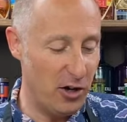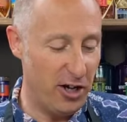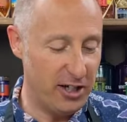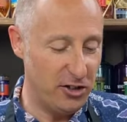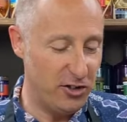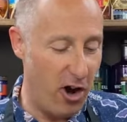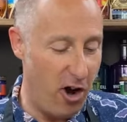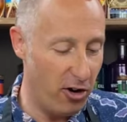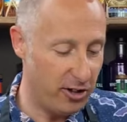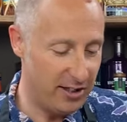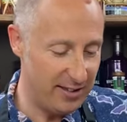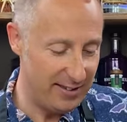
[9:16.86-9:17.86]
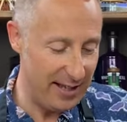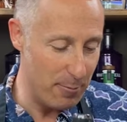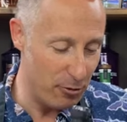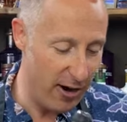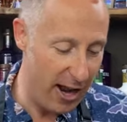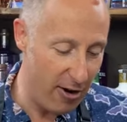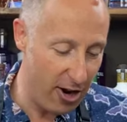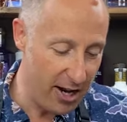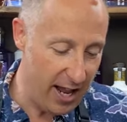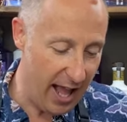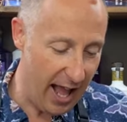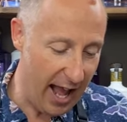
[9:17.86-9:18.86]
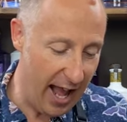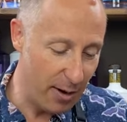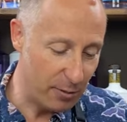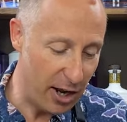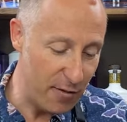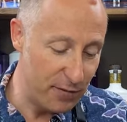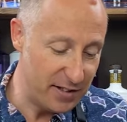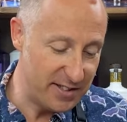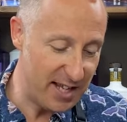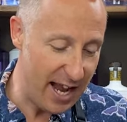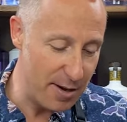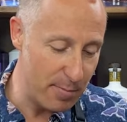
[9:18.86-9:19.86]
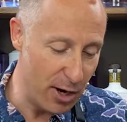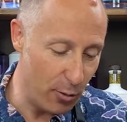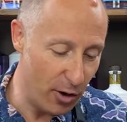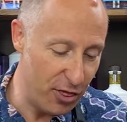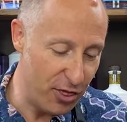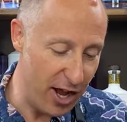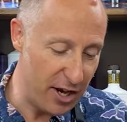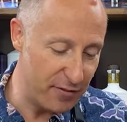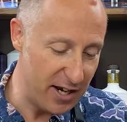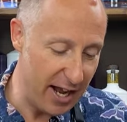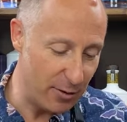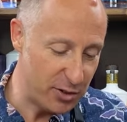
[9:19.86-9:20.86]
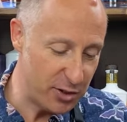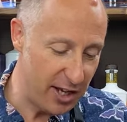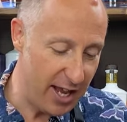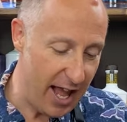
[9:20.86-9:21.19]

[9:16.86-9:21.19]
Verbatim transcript: of like a dark, Demerara. Uh, I'm going for 10 mil, a third of an ounce.